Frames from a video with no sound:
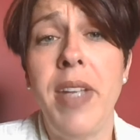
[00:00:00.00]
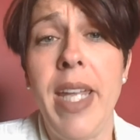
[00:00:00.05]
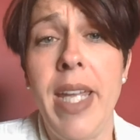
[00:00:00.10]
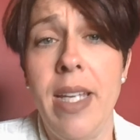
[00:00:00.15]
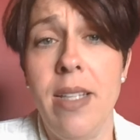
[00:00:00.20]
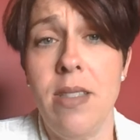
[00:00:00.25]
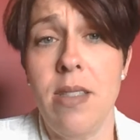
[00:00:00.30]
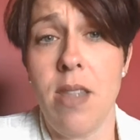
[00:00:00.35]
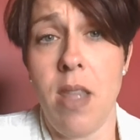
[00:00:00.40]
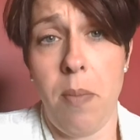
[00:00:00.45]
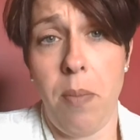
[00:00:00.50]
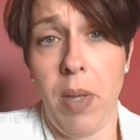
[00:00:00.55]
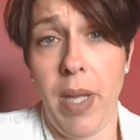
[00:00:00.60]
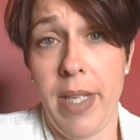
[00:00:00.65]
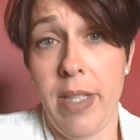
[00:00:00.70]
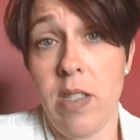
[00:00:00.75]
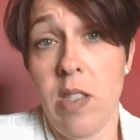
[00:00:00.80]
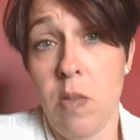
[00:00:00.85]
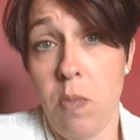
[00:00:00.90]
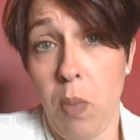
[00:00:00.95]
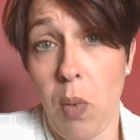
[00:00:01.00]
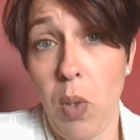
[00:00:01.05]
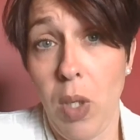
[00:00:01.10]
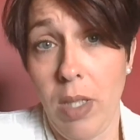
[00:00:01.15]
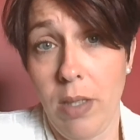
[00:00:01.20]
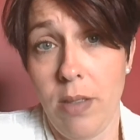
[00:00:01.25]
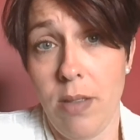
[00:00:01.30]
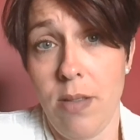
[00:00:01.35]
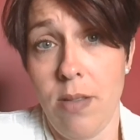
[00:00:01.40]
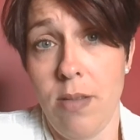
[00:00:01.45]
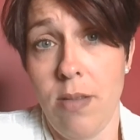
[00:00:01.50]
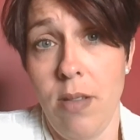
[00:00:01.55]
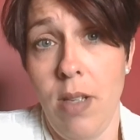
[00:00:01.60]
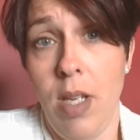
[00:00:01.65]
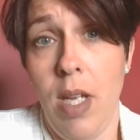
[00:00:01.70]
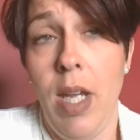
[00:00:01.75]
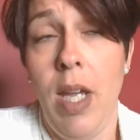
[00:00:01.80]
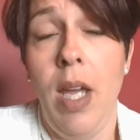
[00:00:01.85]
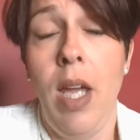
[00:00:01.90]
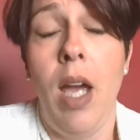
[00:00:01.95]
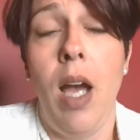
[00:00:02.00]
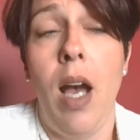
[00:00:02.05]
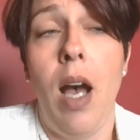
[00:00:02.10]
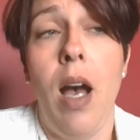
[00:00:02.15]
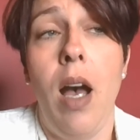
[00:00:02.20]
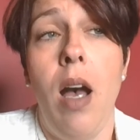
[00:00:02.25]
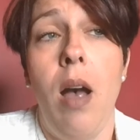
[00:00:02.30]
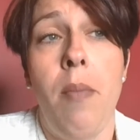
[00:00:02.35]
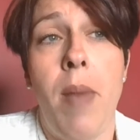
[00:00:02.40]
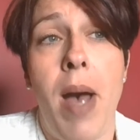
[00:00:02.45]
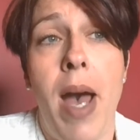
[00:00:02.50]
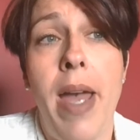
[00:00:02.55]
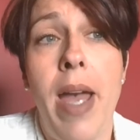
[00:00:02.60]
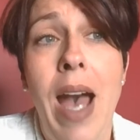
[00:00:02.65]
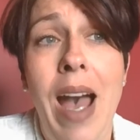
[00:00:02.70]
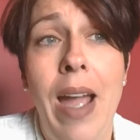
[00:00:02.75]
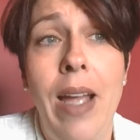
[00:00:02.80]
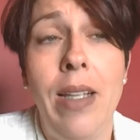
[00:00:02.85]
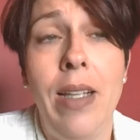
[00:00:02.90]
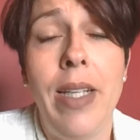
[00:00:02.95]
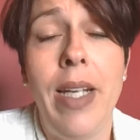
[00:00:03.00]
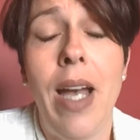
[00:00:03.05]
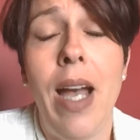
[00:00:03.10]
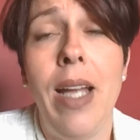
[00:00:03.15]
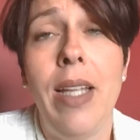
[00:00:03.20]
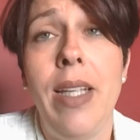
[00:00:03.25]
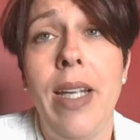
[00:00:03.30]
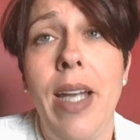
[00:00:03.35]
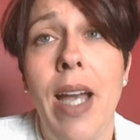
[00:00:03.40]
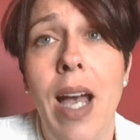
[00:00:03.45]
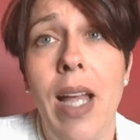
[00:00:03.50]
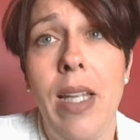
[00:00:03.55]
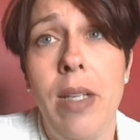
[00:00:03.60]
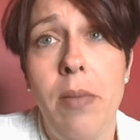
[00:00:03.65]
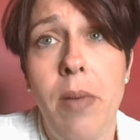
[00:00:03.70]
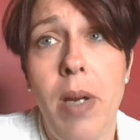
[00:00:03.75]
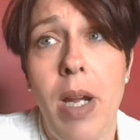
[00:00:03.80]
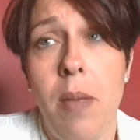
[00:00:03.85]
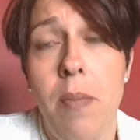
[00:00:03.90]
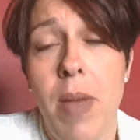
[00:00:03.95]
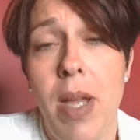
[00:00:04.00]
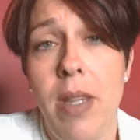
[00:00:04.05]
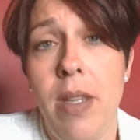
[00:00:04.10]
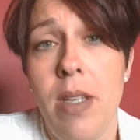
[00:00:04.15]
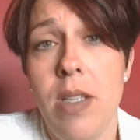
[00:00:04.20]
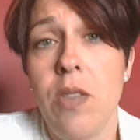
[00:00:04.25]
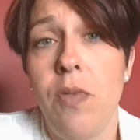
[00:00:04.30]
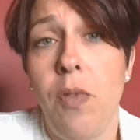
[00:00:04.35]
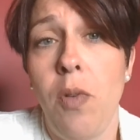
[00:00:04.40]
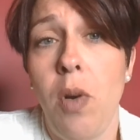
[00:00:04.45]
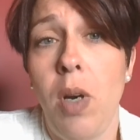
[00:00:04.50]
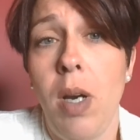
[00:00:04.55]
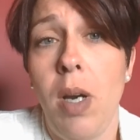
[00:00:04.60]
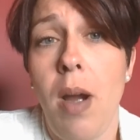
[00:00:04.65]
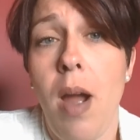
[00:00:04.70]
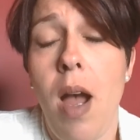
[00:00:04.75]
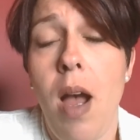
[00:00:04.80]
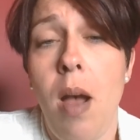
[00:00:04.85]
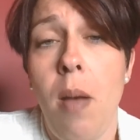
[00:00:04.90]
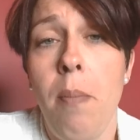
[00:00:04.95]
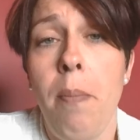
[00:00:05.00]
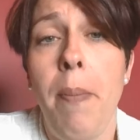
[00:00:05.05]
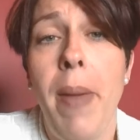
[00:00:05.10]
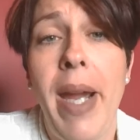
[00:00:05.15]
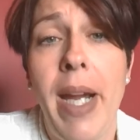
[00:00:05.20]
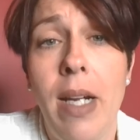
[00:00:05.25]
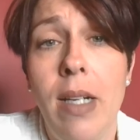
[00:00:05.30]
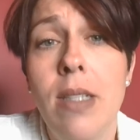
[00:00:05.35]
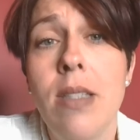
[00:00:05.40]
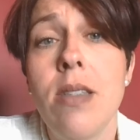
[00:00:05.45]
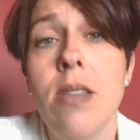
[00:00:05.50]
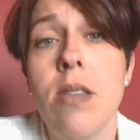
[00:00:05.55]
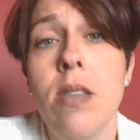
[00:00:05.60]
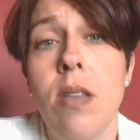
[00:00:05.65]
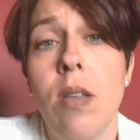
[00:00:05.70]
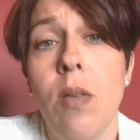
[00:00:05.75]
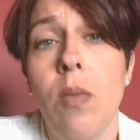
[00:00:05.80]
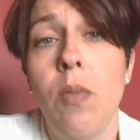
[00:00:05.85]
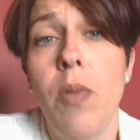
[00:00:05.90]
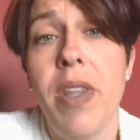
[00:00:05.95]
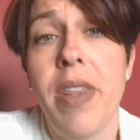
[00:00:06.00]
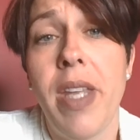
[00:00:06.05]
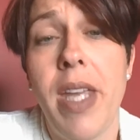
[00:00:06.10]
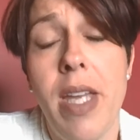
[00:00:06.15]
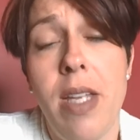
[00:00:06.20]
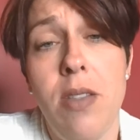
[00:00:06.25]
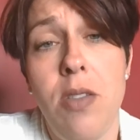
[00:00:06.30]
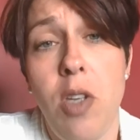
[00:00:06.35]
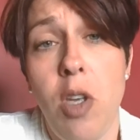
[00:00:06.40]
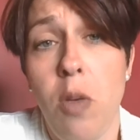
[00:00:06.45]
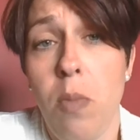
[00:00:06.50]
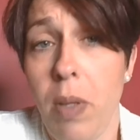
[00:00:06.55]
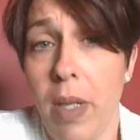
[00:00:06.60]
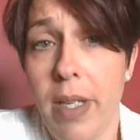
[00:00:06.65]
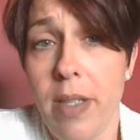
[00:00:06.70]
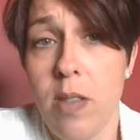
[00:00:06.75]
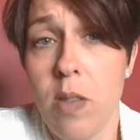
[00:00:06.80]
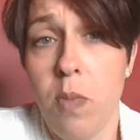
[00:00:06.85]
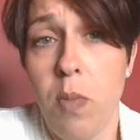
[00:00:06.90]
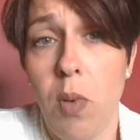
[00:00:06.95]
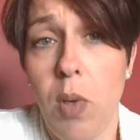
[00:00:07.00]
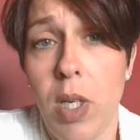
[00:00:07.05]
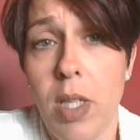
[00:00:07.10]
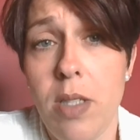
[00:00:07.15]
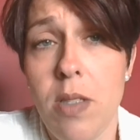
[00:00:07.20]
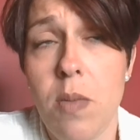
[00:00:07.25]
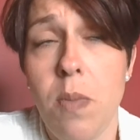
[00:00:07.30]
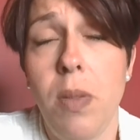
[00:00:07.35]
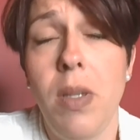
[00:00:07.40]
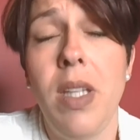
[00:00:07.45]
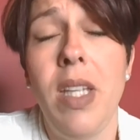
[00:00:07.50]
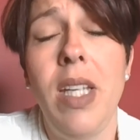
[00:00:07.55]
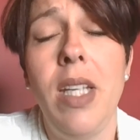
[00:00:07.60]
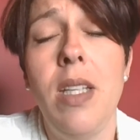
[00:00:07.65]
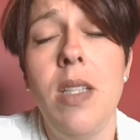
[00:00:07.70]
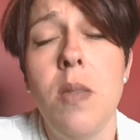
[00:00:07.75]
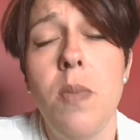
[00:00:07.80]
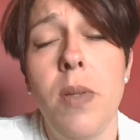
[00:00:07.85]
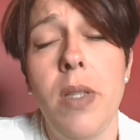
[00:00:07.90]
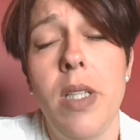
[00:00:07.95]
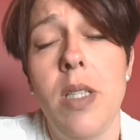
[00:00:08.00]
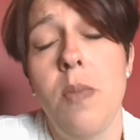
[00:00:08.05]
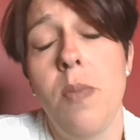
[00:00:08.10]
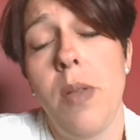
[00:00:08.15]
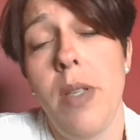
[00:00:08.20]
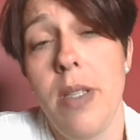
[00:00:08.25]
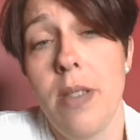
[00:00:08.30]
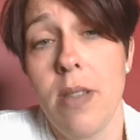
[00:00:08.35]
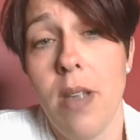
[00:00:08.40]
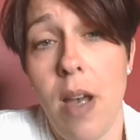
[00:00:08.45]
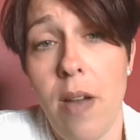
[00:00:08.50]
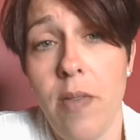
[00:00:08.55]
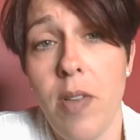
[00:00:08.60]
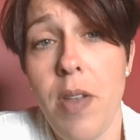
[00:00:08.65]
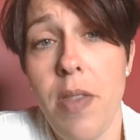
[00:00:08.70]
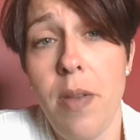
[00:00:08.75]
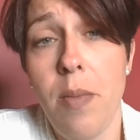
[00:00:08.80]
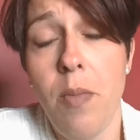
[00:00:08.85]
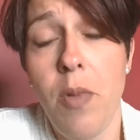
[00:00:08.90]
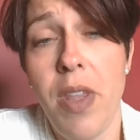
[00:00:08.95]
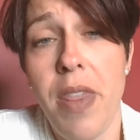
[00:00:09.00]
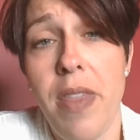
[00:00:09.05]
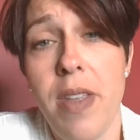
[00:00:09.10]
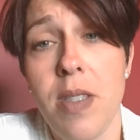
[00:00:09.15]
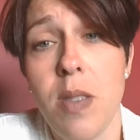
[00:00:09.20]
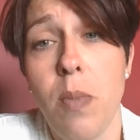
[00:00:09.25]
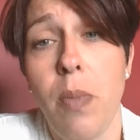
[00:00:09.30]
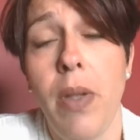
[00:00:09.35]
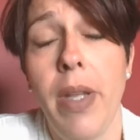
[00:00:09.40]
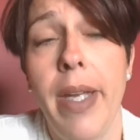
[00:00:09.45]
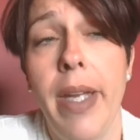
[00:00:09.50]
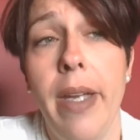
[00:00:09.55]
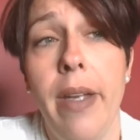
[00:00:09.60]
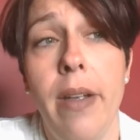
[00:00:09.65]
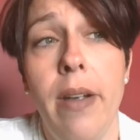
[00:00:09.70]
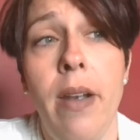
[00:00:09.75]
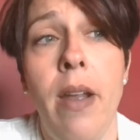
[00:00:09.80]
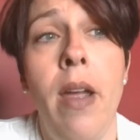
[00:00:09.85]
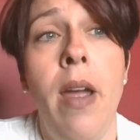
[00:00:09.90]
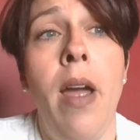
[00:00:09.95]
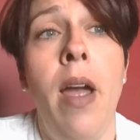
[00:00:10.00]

kids that play sports, I highly, highly, highly recommend this for parents with kids who play sports. Please, please, please cover them with this plan.